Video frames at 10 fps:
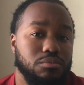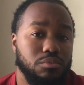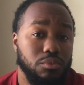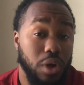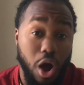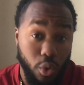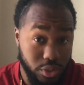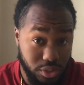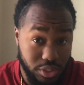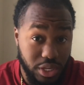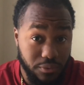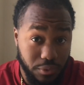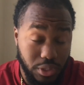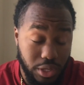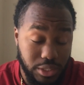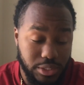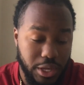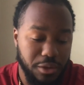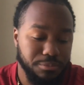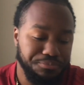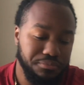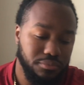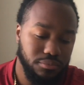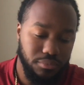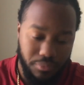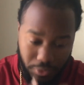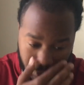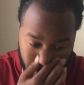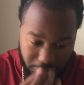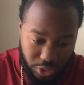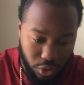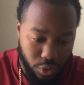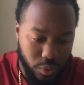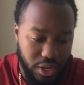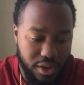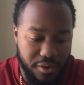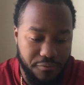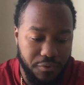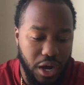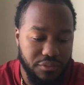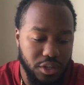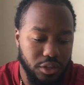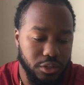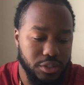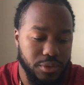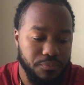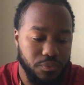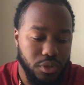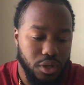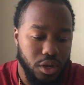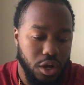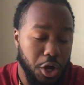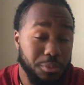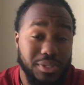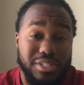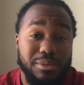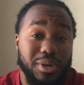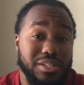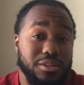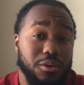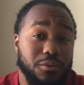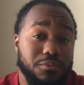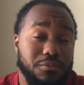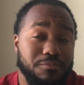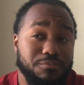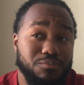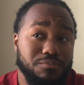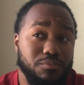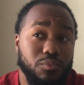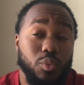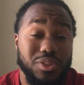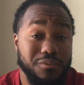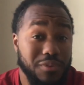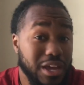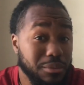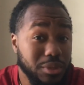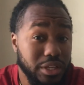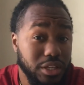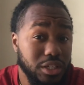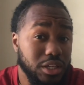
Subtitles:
So in 5 years, I hope to see myself with a family, in a home.